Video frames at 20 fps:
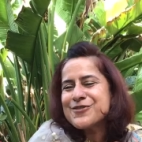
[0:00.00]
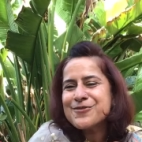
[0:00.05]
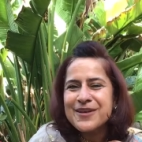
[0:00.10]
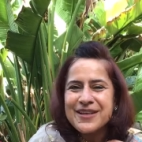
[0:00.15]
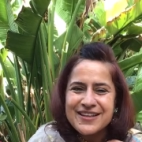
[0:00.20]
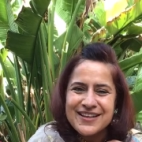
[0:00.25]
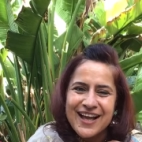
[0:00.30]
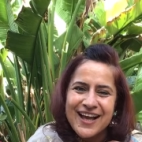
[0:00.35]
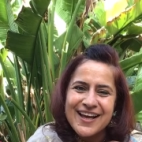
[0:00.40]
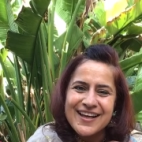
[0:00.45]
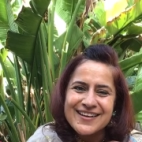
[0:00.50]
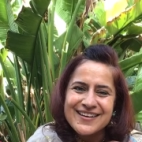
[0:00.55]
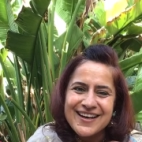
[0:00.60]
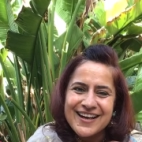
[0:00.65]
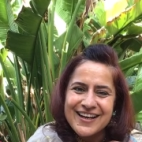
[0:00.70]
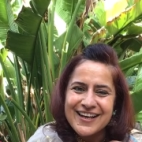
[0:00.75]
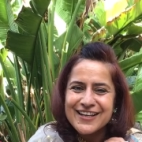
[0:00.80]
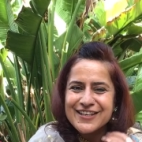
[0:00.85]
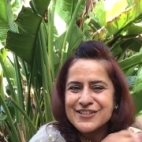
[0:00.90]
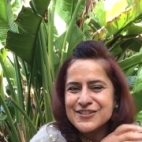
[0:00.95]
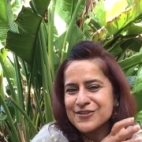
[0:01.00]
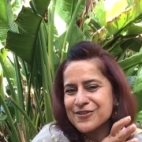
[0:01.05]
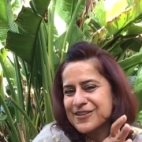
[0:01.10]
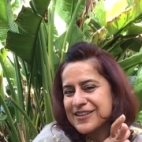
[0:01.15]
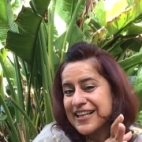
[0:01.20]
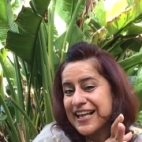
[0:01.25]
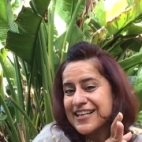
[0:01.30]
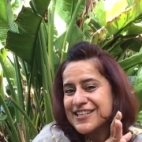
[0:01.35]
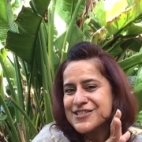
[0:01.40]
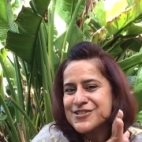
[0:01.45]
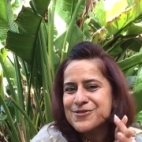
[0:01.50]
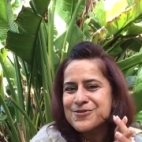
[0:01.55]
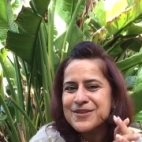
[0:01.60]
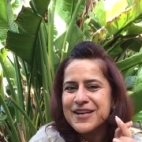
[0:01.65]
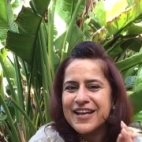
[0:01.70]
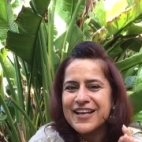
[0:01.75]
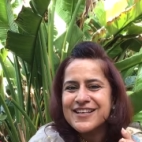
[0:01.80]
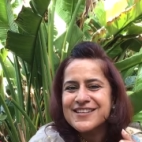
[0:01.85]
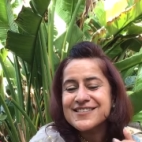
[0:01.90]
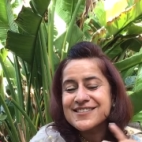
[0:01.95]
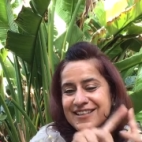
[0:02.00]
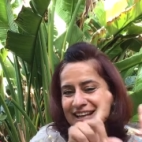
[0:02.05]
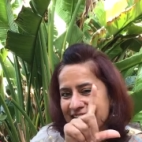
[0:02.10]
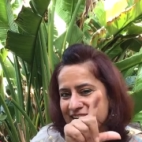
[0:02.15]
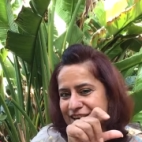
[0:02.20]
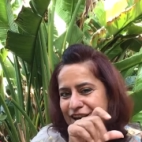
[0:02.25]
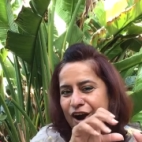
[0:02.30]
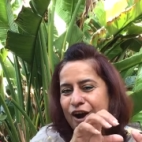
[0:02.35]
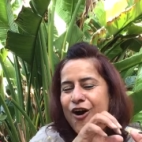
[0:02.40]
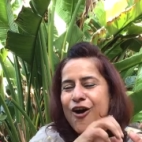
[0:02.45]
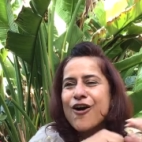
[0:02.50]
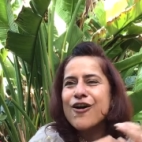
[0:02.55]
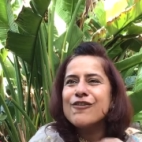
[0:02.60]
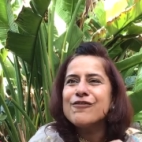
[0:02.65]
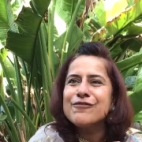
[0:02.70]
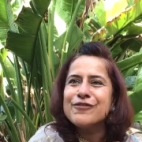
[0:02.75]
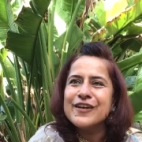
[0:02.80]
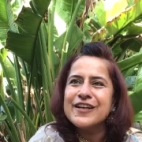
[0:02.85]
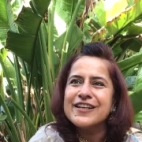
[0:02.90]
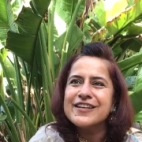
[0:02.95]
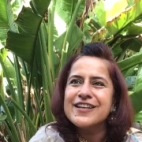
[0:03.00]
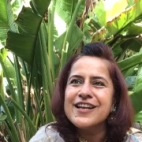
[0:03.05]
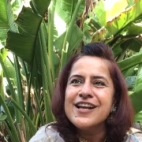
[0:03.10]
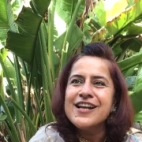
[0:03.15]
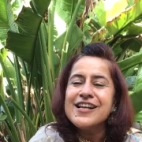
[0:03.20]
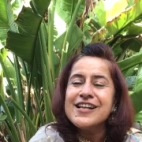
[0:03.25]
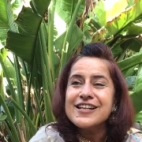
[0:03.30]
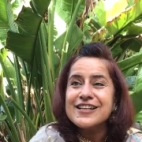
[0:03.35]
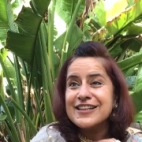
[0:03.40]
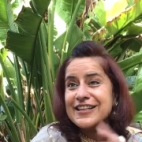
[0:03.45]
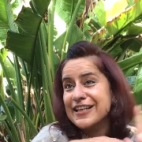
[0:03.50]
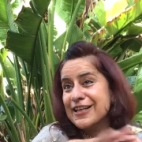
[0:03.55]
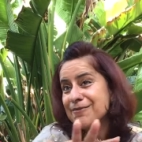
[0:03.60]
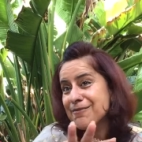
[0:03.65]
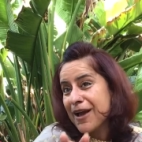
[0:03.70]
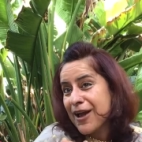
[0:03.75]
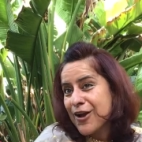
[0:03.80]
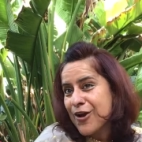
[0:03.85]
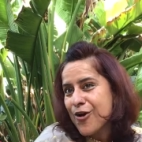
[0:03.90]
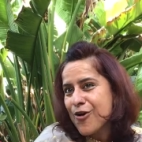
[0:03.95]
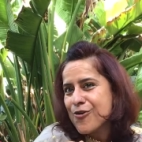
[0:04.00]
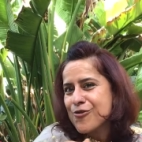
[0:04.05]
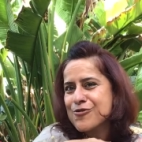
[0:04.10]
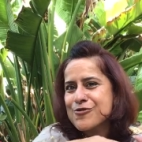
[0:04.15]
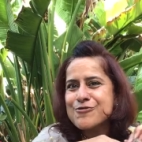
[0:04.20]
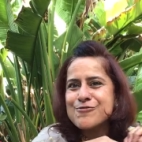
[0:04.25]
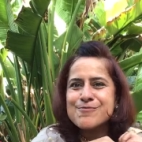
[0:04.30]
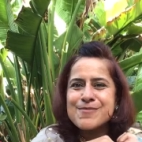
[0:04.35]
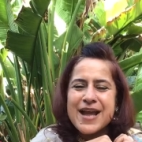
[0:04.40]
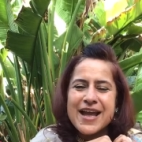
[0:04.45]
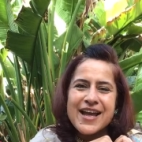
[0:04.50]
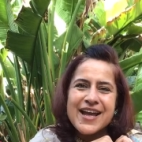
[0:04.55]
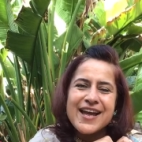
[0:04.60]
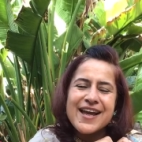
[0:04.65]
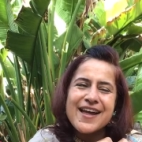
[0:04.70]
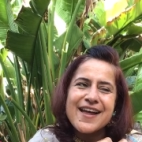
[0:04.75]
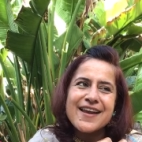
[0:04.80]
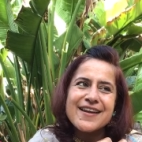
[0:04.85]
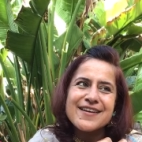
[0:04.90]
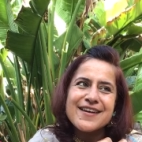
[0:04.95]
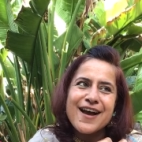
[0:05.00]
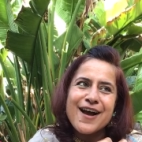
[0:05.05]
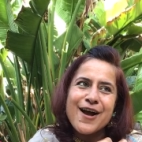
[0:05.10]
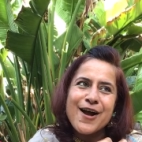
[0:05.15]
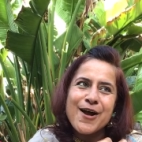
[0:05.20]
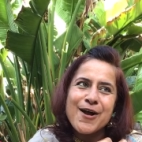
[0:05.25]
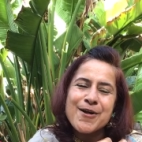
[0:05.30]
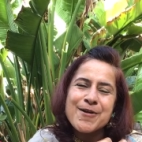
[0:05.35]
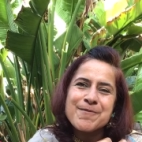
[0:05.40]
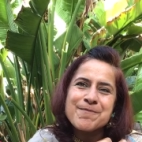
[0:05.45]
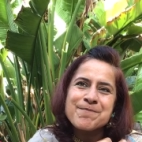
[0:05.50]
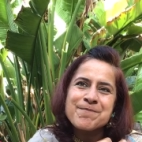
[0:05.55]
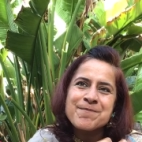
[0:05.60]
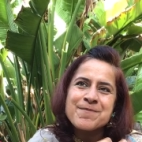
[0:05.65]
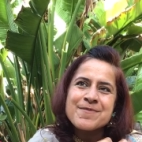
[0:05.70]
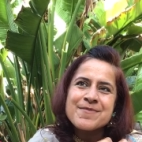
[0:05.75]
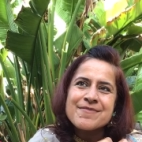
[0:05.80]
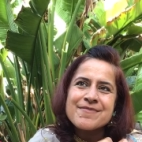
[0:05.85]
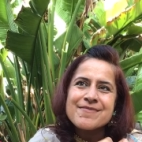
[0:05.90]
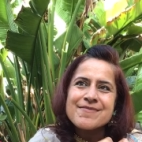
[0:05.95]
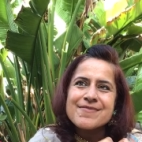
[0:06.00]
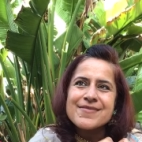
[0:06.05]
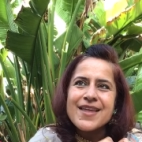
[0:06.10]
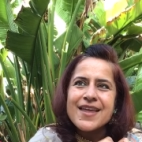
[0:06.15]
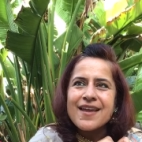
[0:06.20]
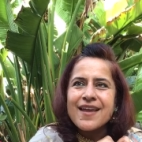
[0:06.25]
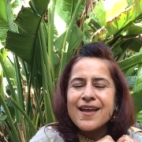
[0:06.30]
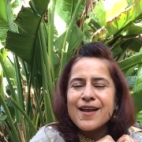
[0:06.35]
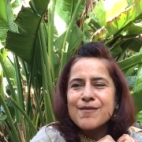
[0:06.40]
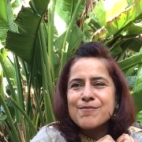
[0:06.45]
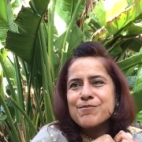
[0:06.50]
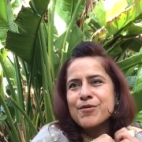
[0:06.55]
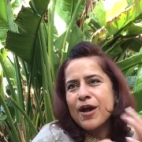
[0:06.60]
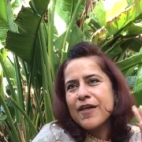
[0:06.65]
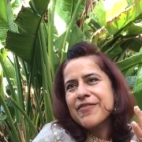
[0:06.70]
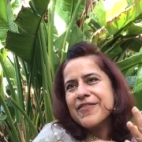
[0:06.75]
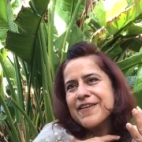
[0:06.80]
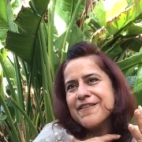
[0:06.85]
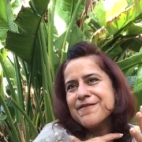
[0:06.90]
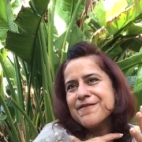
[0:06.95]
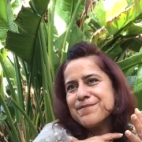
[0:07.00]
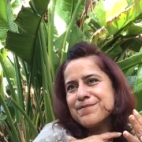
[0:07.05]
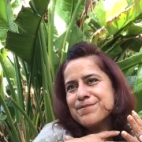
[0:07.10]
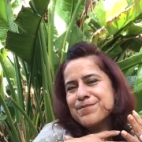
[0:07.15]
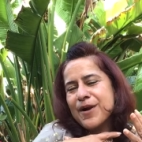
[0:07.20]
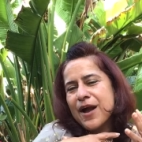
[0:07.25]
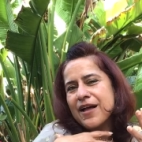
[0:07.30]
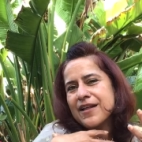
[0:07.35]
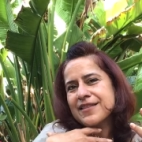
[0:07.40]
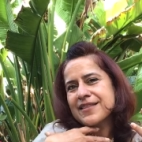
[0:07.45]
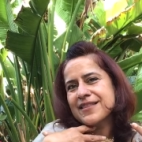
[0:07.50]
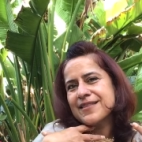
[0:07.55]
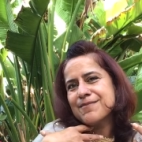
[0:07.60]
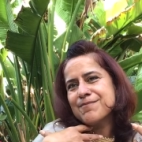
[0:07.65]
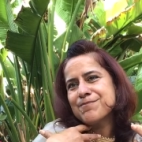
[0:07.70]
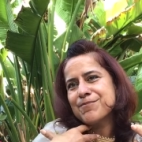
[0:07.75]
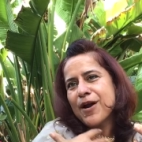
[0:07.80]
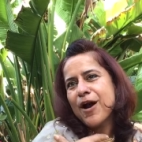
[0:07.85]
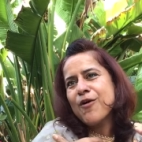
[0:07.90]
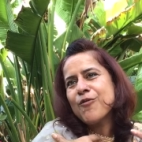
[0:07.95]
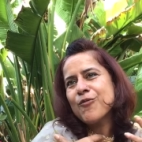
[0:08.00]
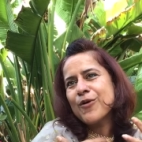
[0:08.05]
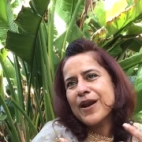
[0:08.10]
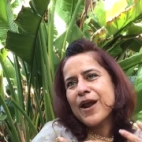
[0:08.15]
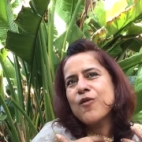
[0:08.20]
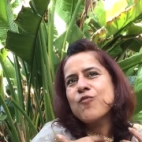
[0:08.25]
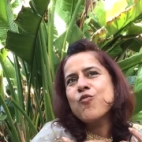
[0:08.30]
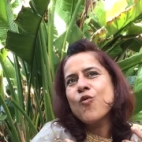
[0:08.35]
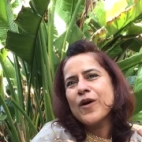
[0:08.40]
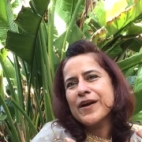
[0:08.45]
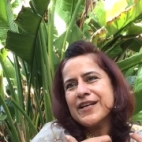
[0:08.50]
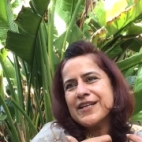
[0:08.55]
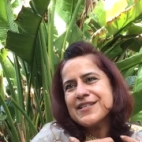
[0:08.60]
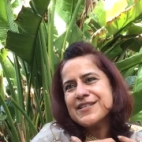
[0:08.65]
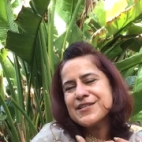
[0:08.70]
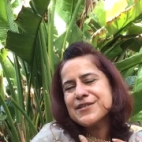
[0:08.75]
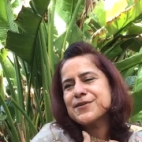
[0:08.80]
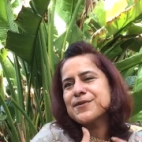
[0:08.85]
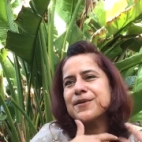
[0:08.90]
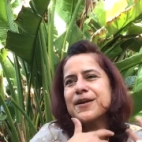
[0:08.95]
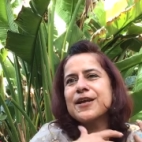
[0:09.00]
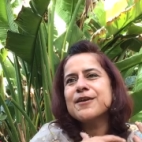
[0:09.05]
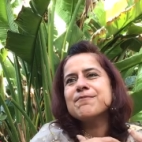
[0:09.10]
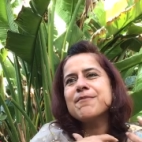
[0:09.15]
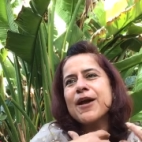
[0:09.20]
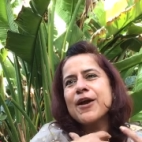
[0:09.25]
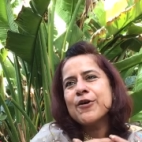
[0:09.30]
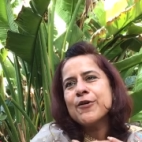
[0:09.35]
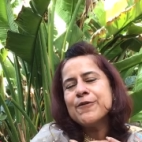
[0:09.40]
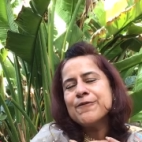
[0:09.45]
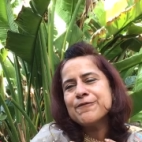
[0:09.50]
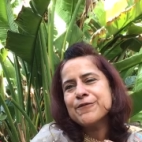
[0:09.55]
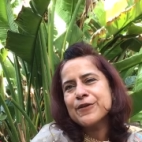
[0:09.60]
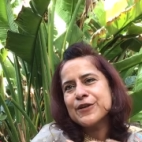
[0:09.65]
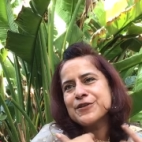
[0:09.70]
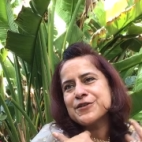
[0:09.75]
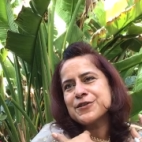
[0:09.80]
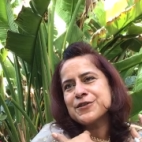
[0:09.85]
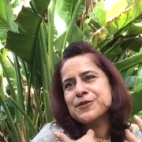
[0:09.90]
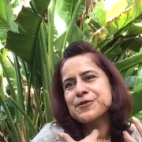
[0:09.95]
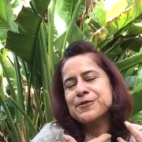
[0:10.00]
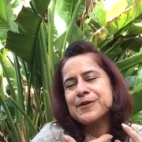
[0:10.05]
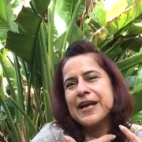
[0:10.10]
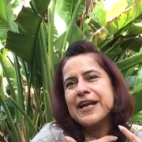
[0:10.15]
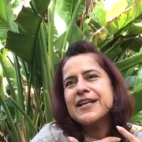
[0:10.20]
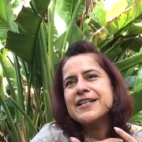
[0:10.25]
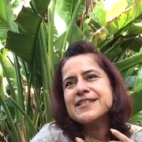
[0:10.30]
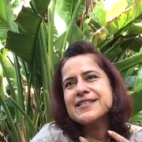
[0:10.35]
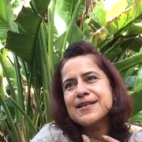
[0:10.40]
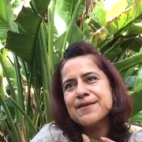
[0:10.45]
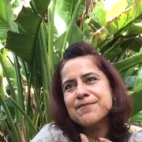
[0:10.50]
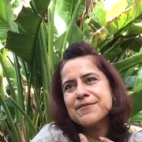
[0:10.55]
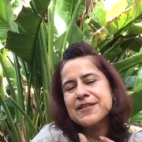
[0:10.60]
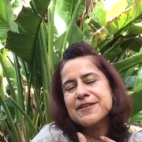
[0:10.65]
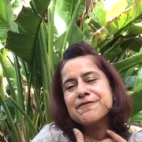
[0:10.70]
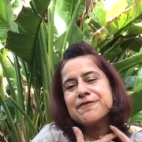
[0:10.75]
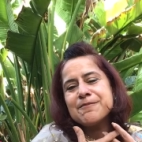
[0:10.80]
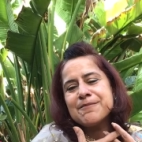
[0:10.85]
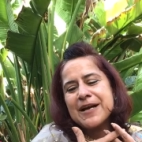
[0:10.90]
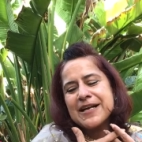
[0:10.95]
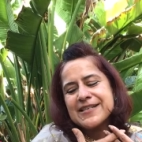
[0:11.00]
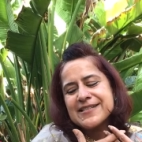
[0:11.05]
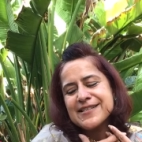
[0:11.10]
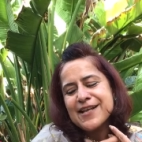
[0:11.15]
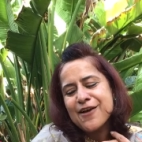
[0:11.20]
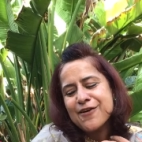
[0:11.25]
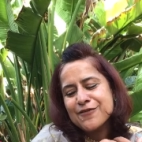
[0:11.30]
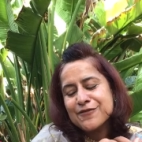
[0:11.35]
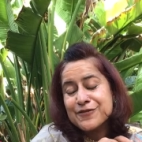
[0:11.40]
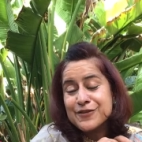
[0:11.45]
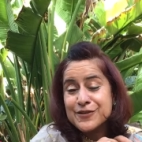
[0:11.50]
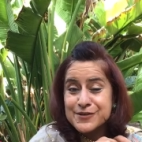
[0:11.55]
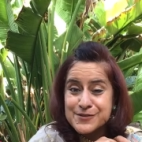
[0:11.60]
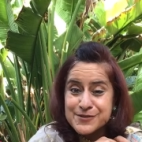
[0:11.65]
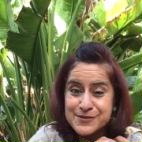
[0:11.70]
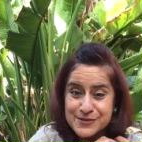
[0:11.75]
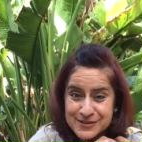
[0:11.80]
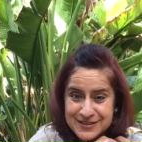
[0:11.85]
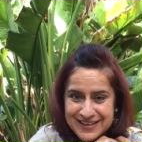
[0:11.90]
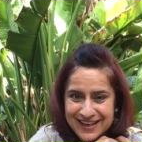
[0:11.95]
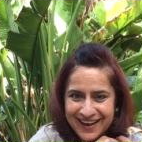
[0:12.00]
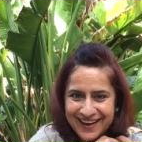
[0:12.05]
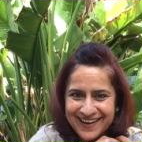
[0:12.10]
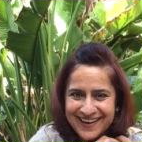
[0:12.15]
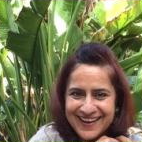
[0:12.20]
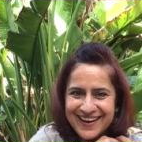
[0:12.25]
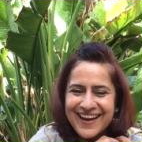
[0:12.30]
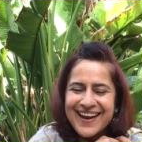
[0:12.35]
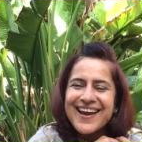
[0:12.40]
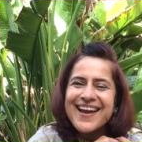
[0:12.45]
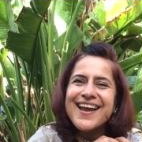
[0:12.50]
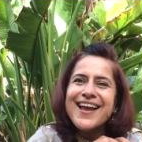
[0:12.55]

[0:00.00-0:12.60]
doing that. Like, I took last 2 days kind of off and cleaned my home and brought what I wanted to in my home front to create something for myself. Because today,